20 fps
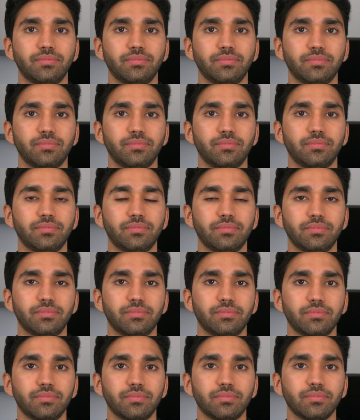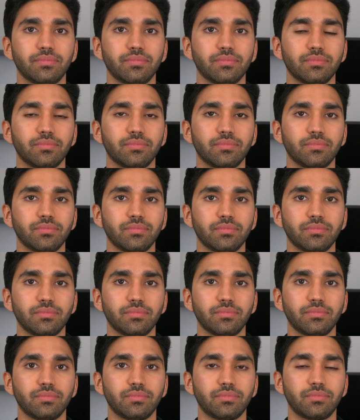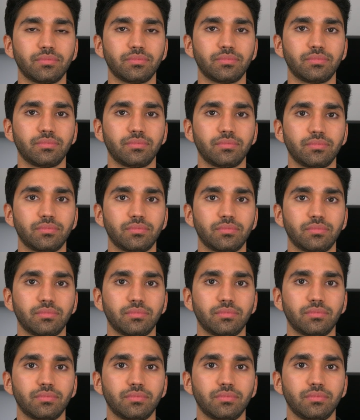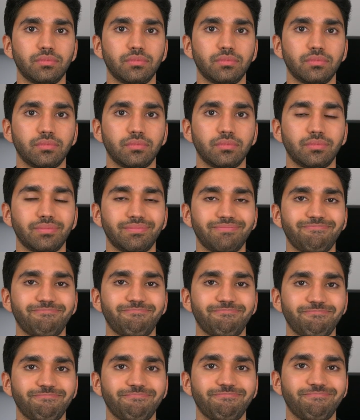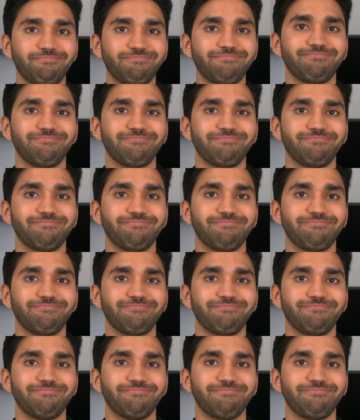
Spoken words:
(silent)